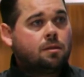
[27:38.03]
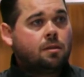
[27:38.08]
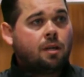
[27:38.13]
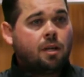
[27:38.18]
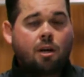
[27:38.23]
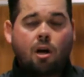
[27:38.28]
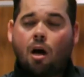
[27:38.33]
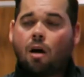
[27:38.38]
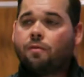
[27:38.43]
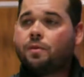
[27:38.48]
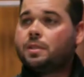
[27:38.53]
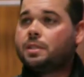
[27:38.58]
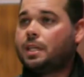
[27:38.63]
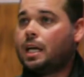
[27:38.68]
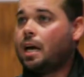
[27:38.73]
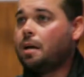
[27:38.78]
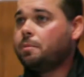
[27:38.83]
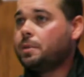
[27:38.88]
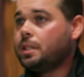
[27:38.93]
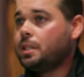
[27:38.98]
And
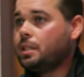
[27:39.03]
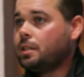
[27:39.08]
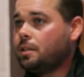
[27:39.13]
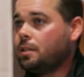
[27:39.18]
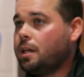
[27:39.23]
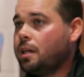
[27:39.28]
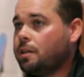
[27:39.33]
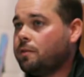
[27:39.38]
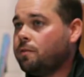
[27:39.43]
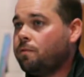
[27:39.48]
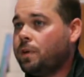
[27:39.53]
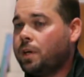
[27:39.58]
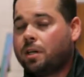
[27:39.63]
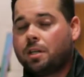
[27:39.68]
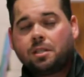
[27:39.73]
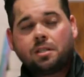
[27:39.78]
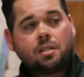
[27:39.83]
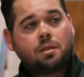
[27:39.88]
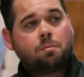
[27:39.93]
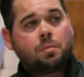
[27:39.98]
oftentimes it is done
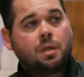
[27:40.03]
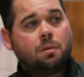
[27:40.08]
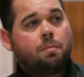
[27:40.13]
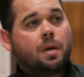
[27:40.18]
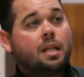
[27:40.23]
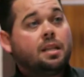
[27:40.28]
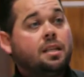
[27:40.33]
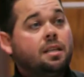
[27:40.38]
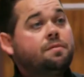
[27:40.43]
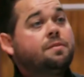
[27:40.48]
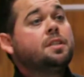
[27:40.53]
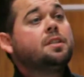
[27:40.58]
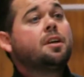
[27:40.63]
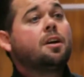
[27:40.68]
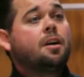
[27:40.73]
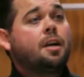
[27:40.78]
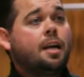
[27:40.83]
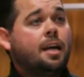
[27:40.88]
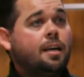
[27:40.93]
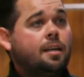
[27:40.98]
very simply by lifting
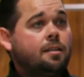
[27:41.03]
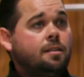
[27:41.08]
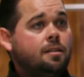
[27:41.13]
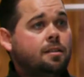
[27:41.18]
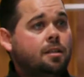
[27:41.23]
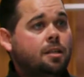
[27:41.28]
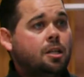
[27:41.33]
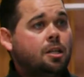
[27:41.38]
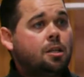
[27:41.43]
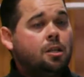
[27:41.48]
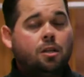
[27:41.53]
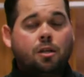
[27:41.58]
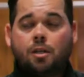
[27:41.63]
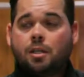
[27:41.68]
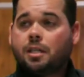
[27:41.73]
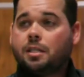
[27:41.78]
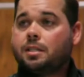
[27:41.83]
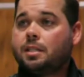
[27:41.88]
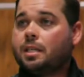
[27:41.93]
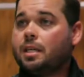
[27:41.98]
our head,
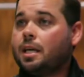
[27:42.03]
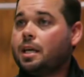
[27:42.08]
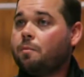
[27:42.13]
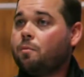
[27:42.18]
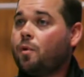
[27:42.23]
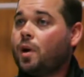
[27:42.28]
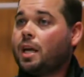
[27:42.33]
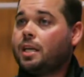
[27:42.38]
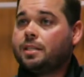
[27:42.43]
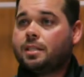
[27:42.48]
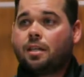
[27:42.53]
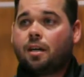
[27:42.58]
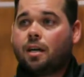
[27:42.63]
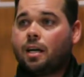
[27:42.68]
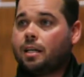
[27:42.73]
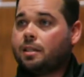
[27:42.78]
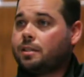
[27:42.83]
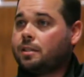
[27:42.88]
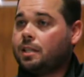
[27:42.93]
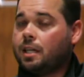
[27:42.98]
looking to him, raising our
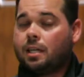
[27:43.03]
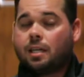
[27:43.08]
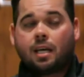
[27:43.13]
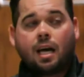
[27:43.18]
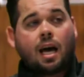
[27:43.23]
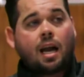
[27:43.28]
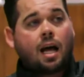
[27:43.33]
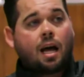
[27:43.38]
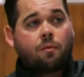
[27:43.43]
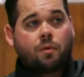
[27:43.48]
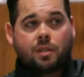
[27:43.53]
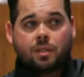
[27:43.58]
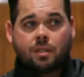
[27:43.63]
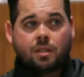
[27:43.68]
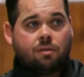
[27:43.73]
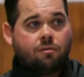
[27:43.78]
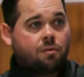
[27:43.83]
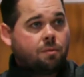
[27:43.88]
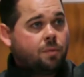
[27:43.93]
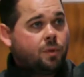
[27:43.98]
hands and saying, God, I
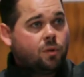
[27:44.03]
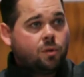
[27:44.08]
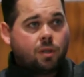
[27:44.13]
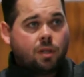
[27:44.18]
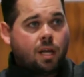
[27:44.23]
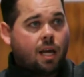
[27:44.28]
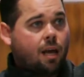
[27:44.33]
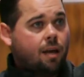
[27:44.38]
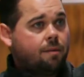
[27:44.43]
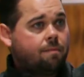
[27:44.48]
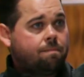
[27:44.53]
receive from you today.